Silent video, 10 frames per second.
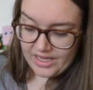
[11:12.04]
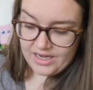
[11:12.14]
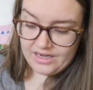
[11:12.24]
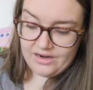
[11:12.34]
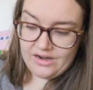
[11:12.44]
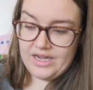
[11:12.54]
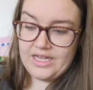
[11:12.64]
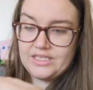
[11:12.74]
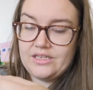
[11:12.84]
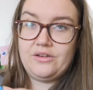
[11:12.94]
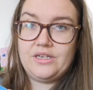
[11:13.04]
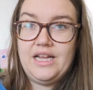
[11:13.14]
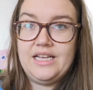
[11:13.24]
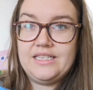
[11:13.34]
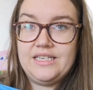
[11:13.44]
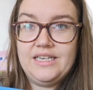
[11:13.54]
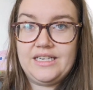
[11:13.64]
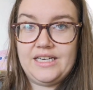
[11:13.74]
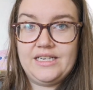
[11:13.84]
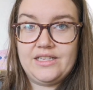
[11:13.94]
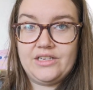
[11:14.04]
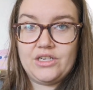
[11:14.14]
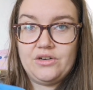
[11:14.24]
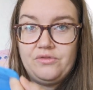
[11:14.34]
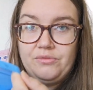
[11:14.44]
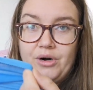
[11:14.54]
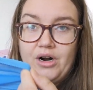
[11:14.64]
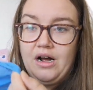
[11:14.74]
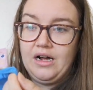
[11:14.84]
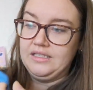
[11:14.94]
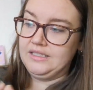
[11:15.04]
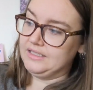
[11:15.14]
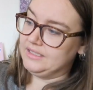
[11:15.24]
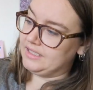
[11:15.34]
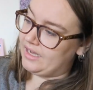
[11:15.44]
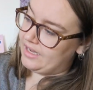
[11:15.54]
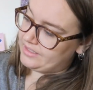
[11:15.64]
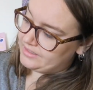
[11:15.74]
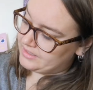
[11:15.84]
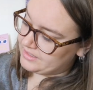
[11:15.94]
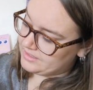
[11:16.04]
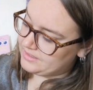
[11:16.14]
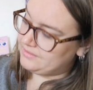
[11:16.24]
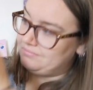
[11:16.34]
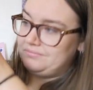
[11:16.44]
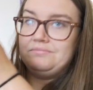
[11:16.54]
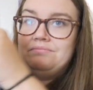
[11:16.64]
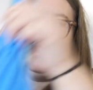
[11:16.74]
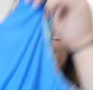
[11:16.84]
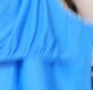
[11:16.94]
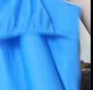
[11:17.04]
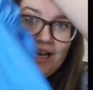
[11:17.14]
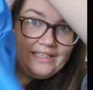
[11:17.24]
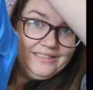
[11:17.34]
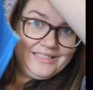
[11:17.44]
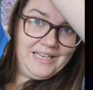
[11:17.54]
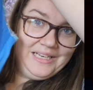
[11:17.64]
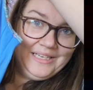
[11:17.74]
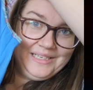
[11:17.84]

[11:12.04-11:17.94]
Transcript: then I sewed elastic into the shelf bra, and there it hangs.